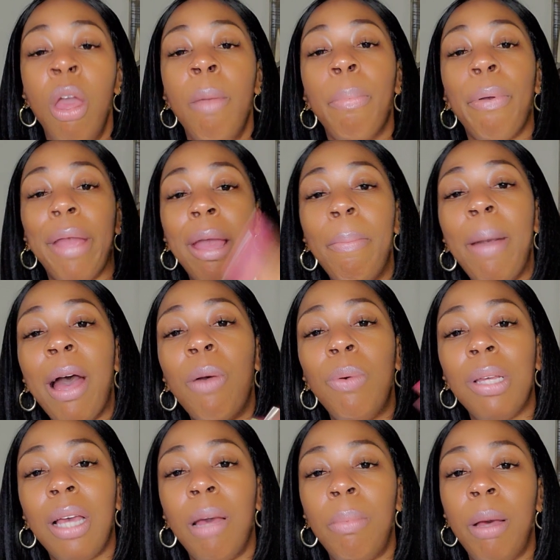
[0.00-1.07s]
Pray about
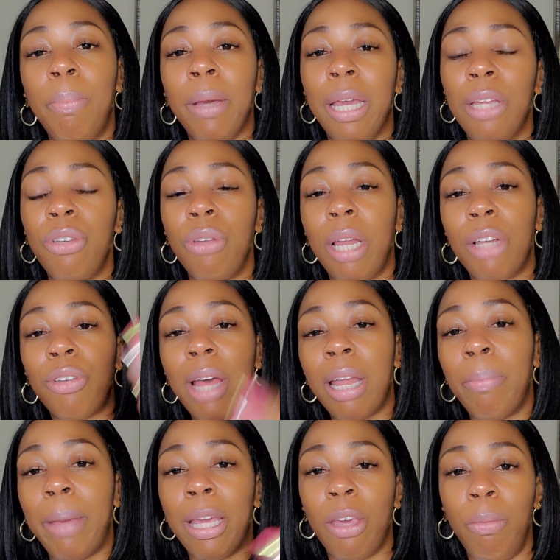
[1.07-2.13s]
what come up against you that try to
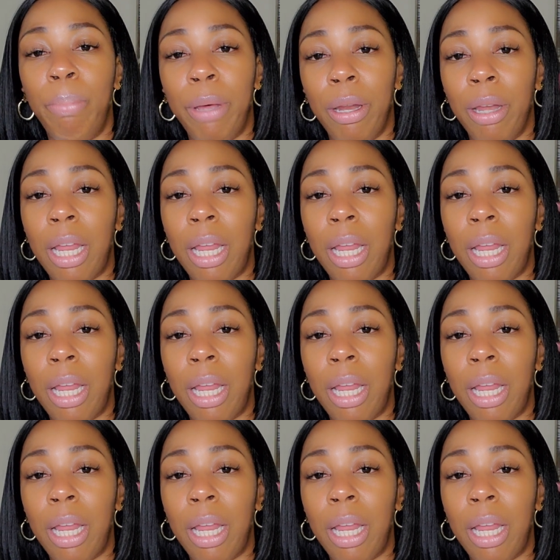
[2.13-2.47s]
make you bitter,